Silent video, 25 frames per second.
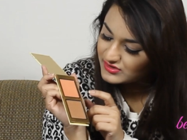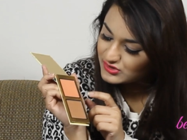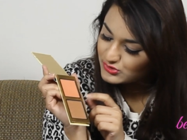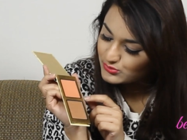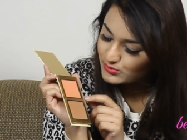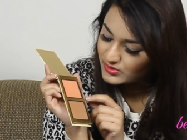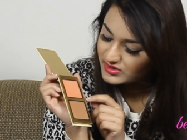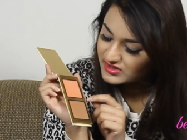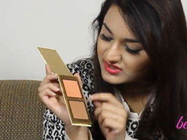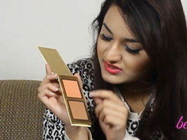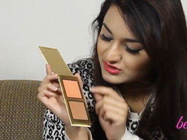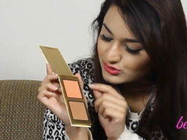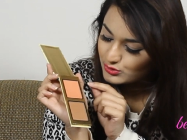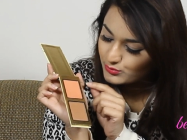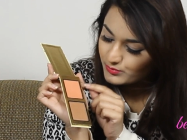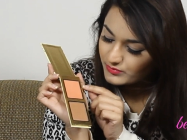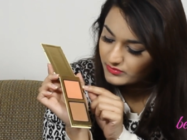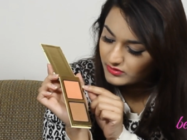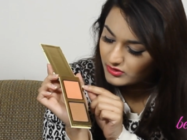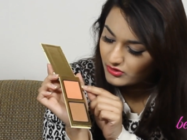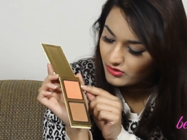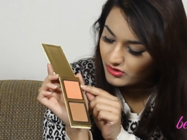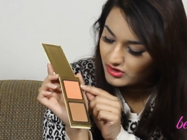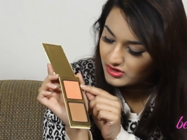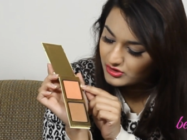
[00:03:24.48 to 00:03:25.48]
this one is
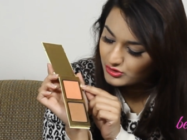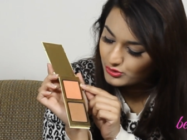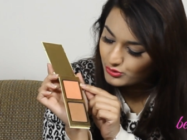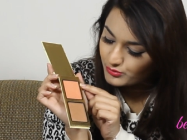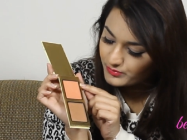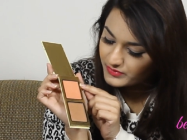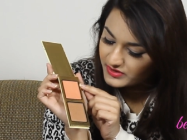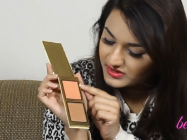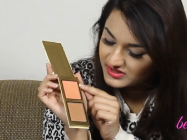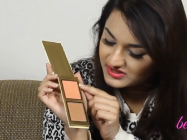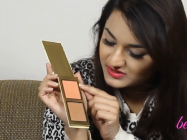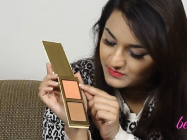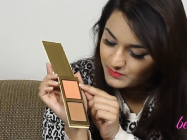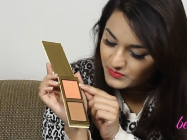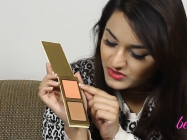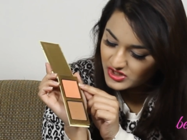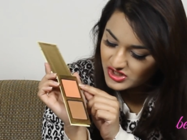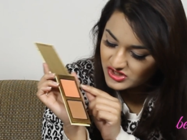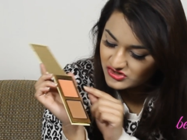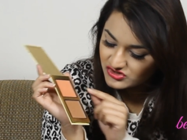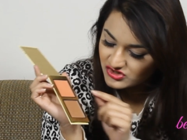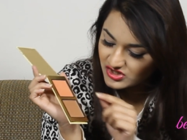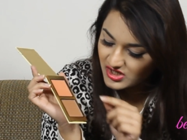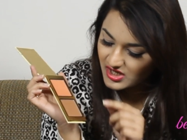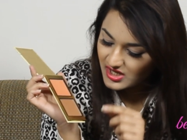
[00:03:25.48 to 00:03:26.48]
called Luminous
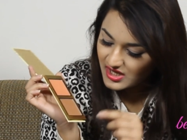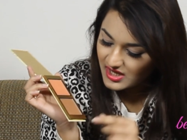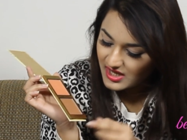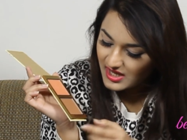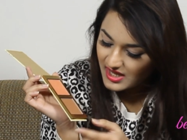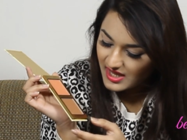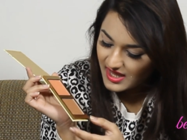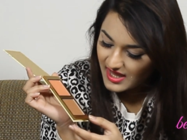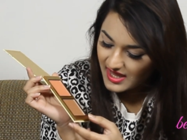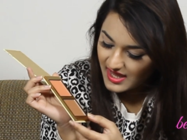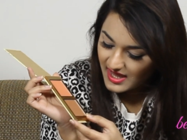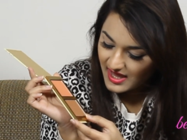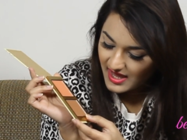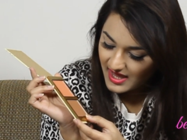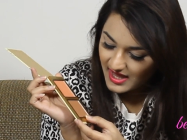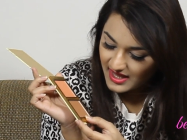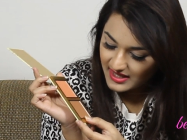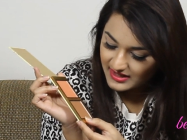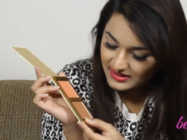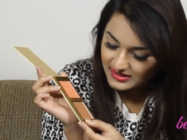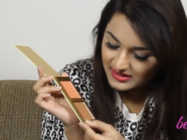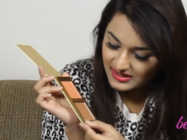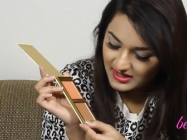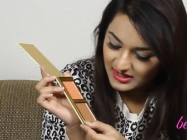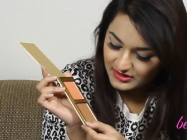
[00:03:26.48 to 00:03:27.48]
Peach.
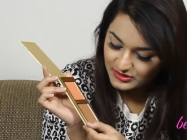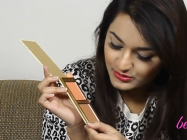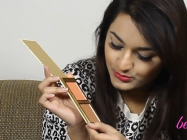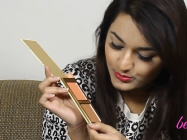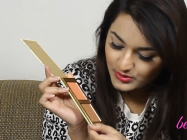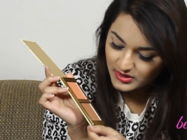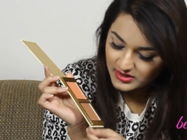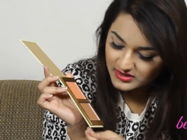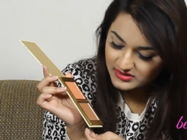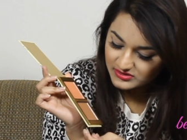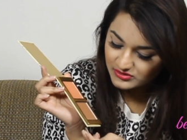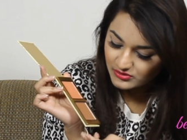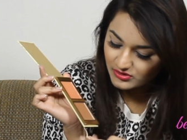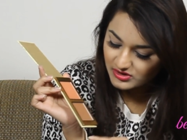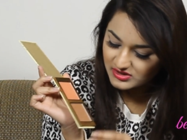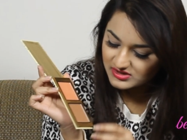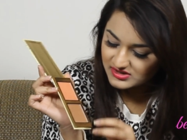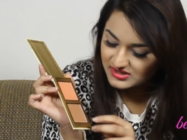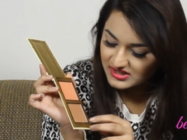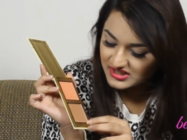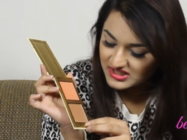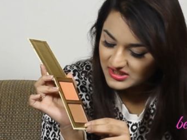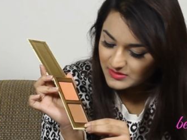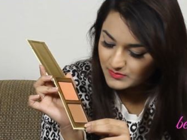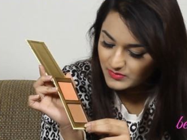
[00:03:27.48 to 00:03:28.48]
And the other one is called
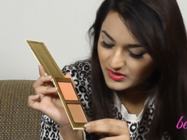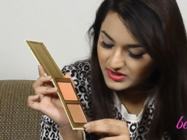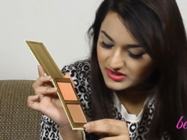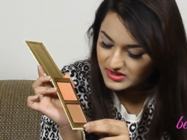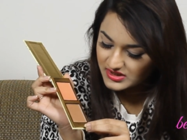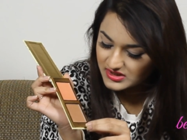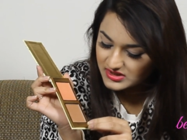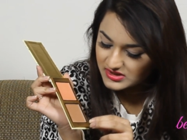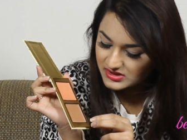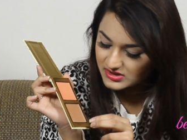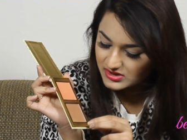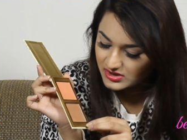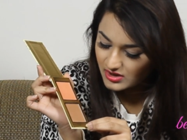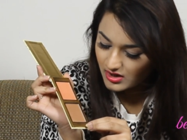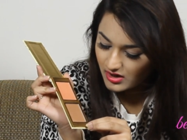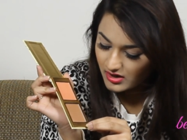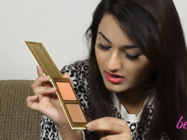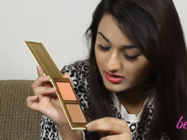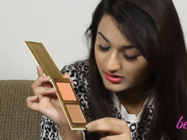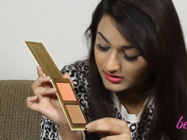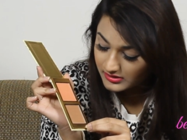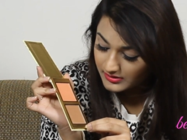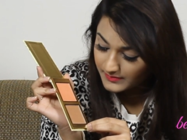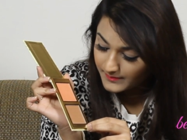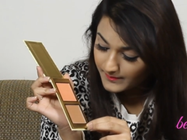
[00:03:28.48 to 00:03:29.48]
Sunny Bunny
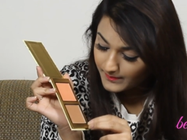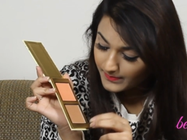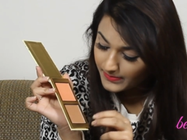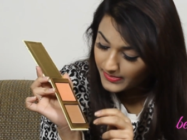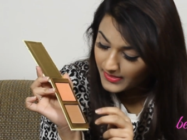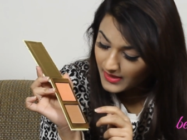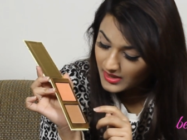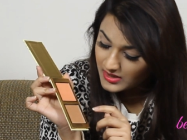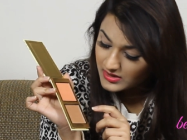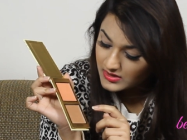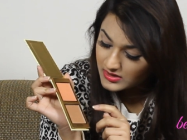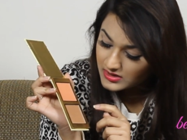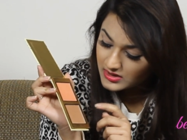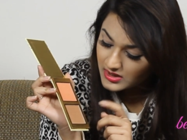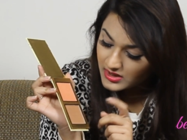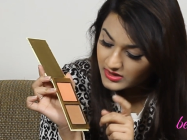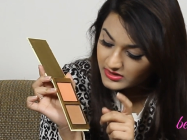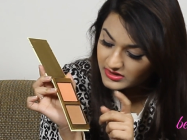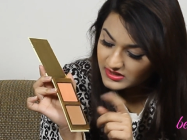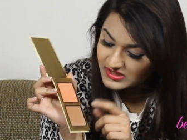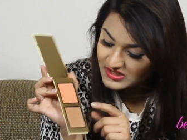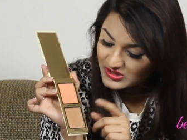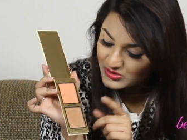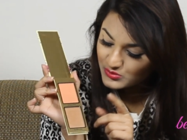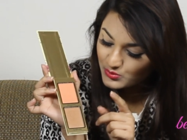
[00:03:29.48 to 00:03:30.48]
Dark.
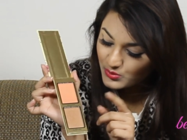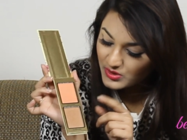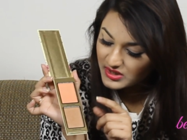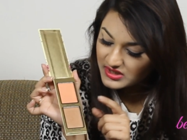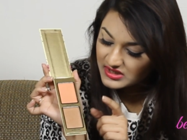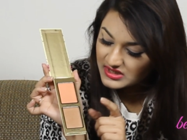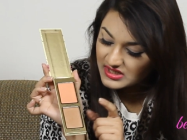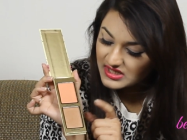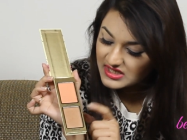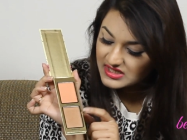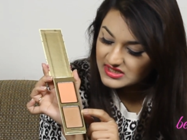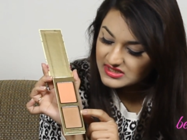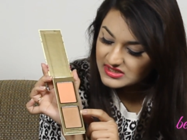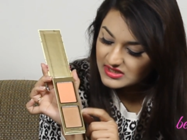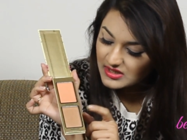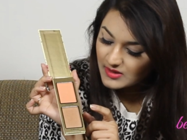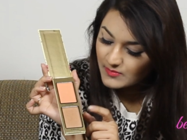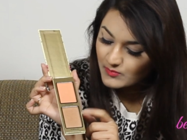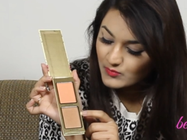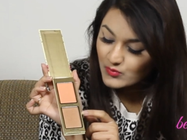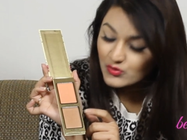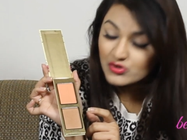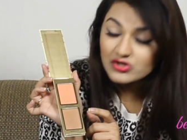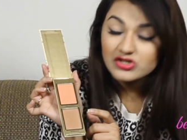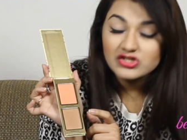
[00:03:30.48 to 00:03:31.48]
This one is a
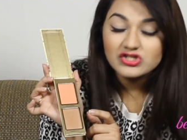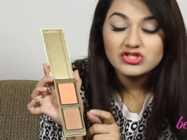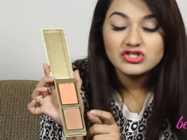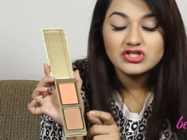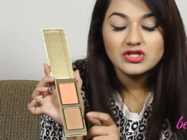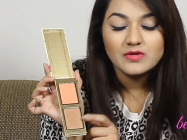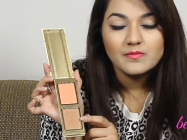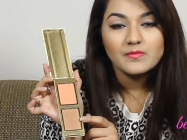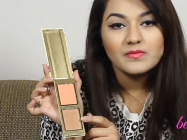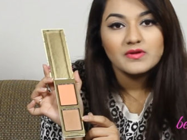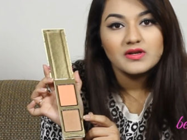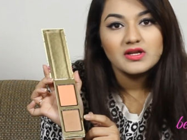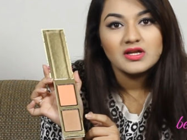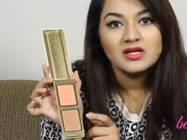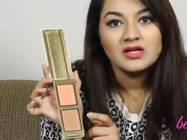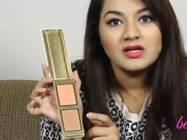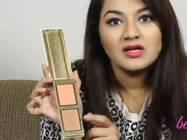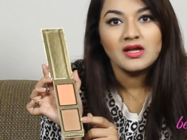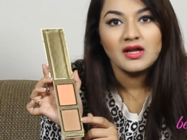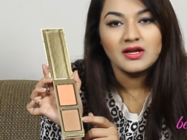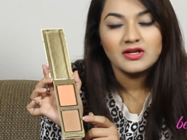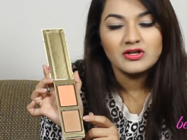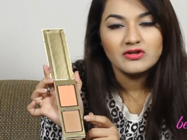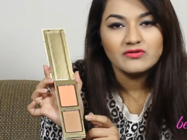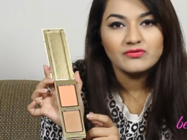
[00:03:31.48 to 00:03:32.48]
more shimmery
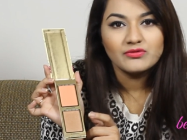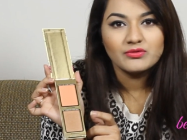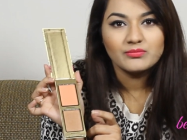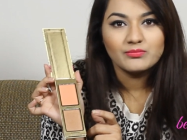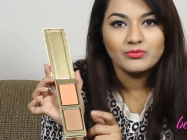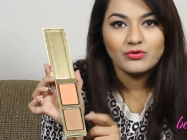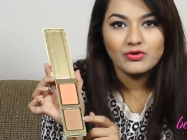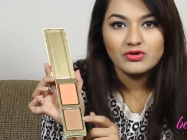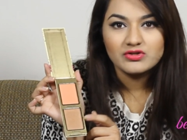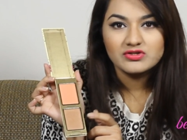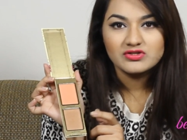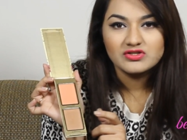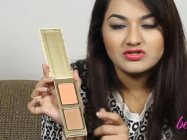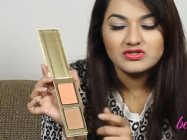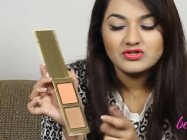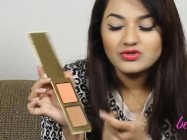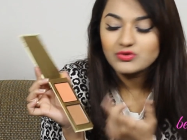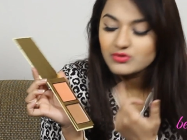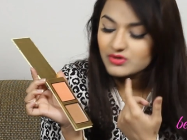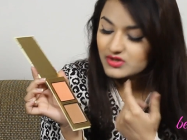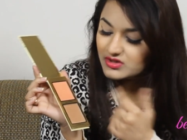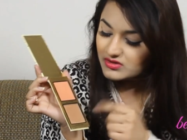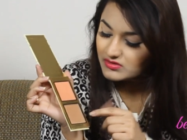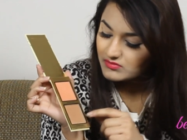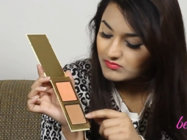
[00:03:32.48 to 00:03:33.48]
kind of a bronzer.
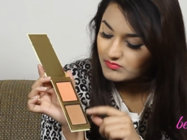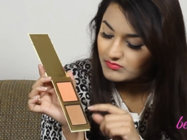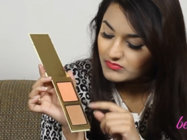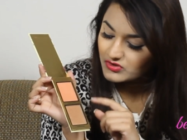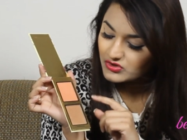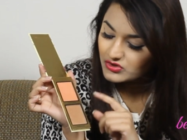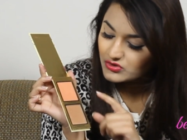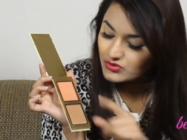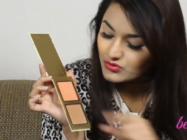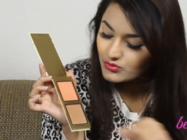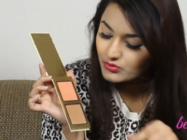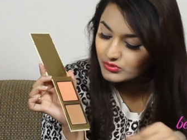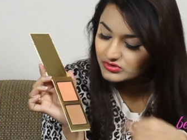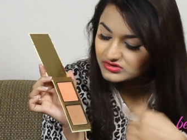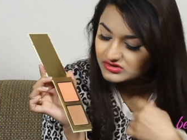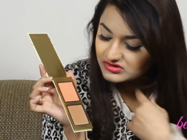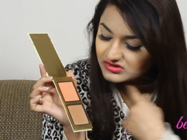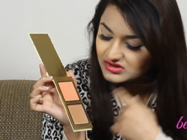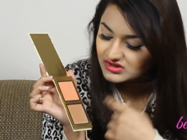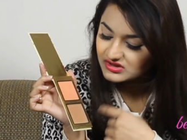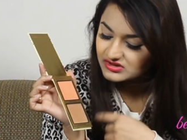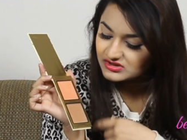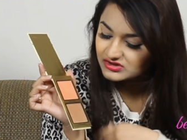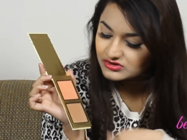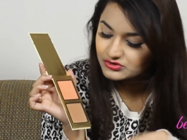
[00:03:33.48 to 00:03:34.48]
You can use
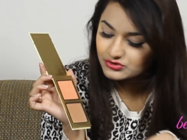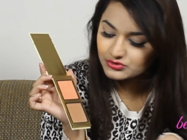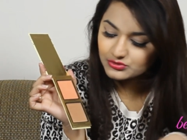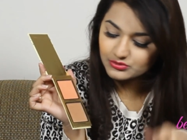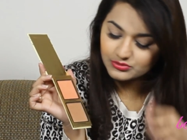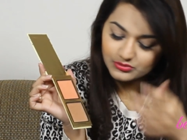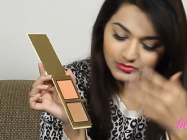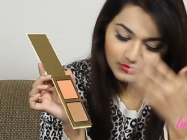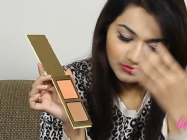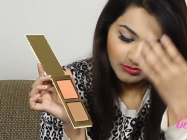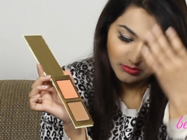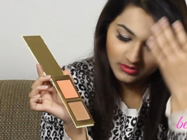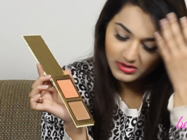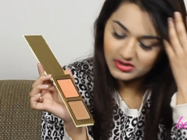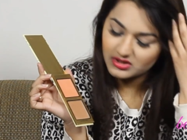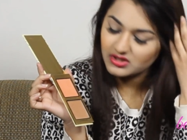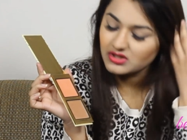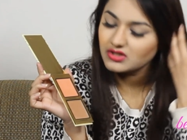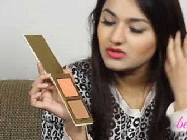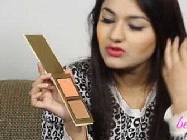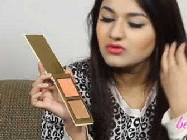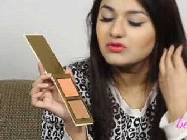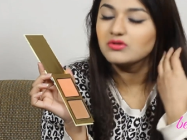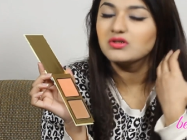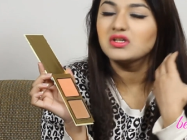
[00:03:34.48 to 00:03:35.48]
this to,
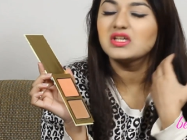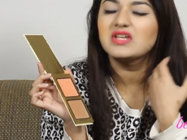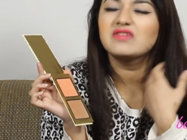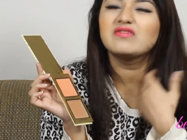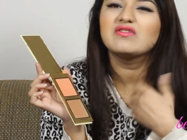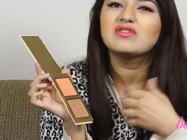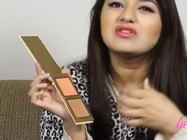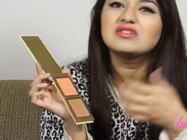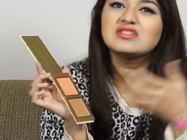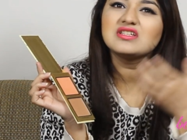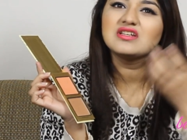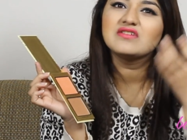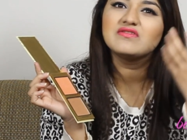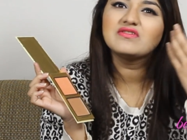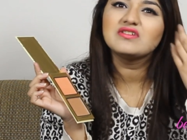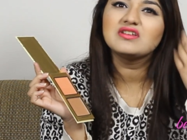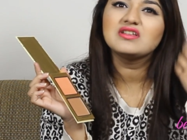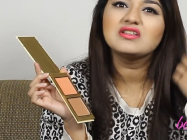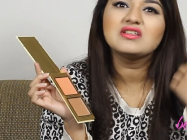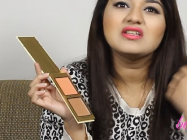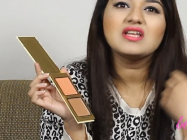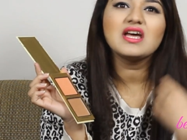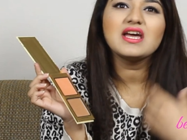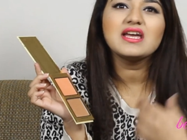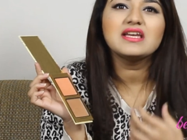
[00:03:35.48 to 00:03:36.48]
you know, give yourself a
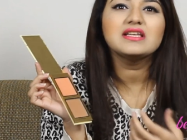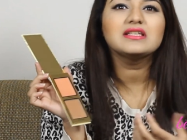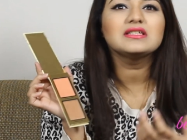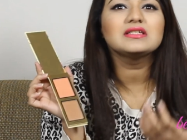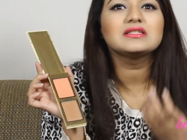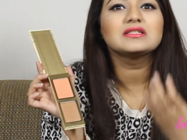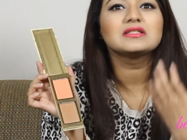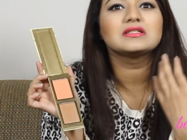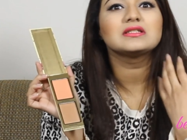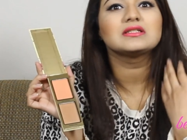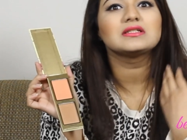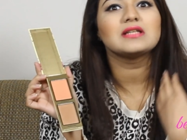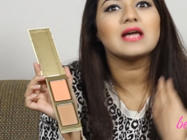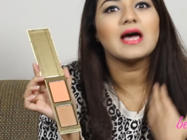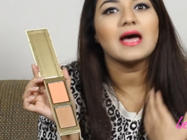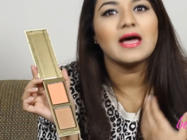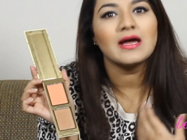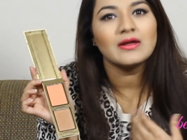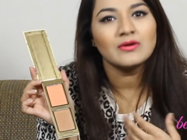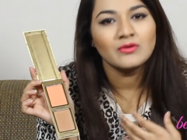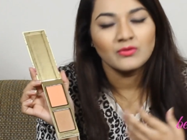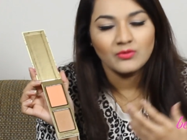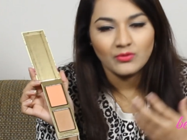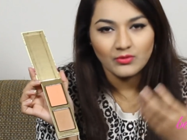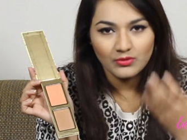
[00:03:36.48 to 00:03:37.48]
nice
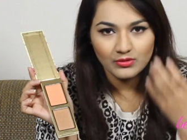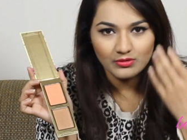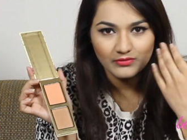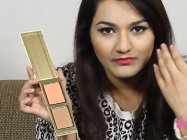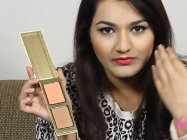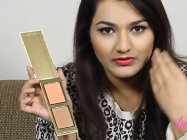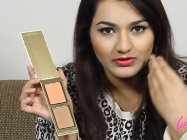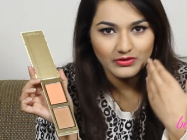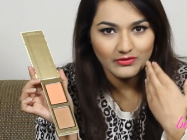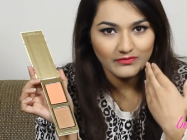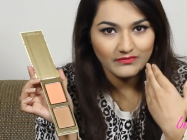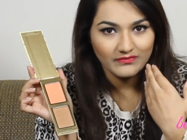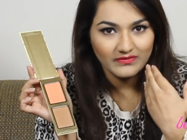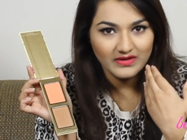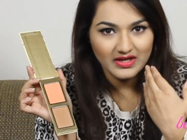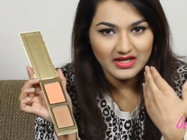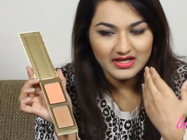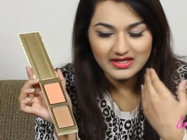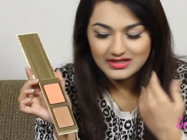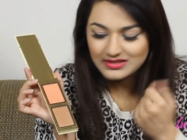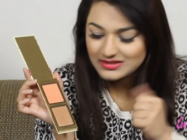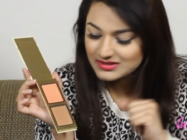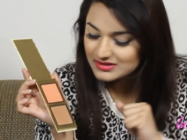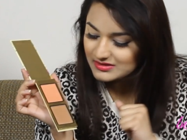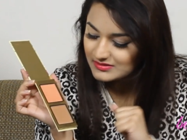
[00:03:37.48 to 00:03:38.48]
tan all over your
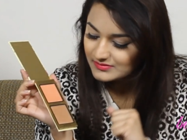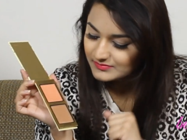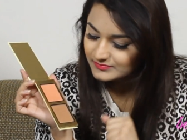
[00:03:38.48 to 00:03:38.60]
face,